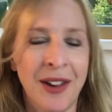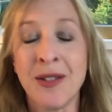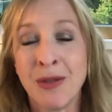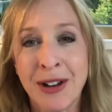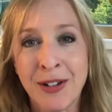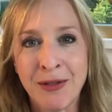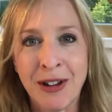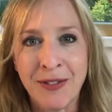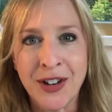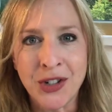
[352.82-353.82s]
really,
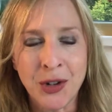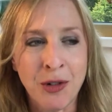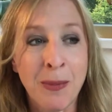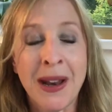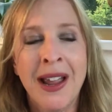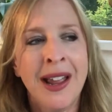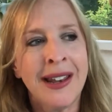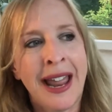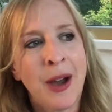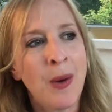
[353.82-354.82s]
really fun genre. But
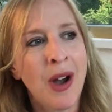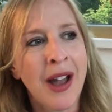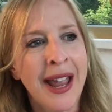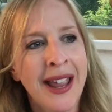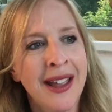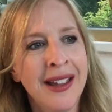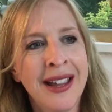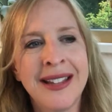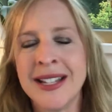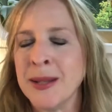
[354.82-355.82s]
now
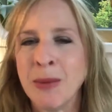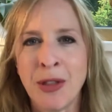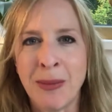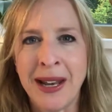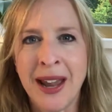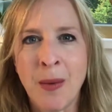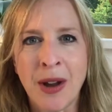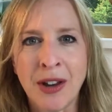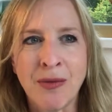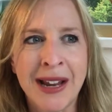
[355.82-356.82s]
it doesn't bother me. Now
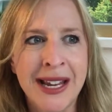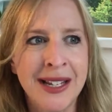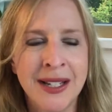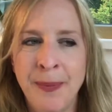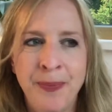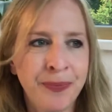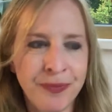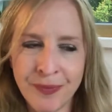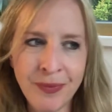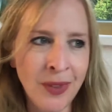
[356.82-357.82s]
I can read
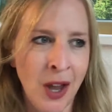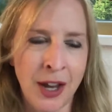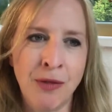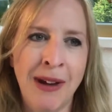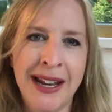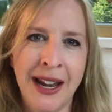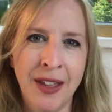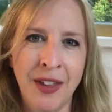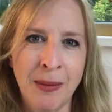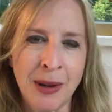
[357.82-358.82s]

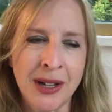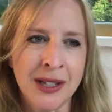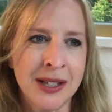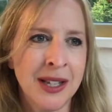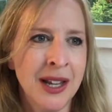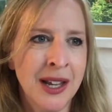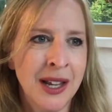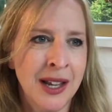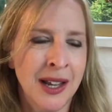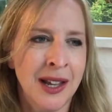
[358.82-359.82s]
anything, because
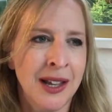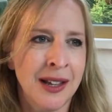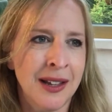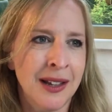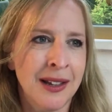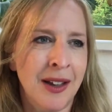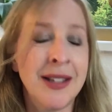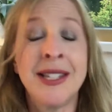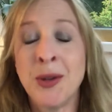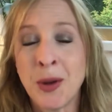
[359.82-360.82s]

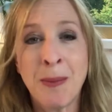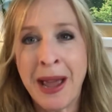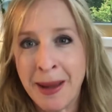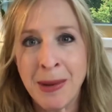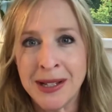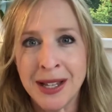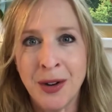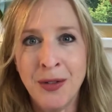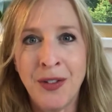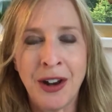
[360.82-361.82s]
I still compare
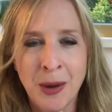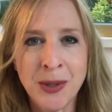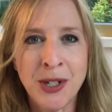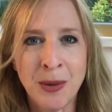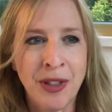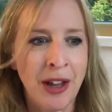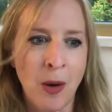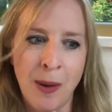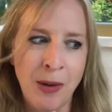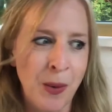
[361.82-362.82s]
myself, and I'll still think,
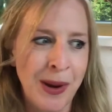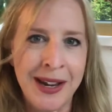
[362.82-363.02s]
oh, I'm nowhere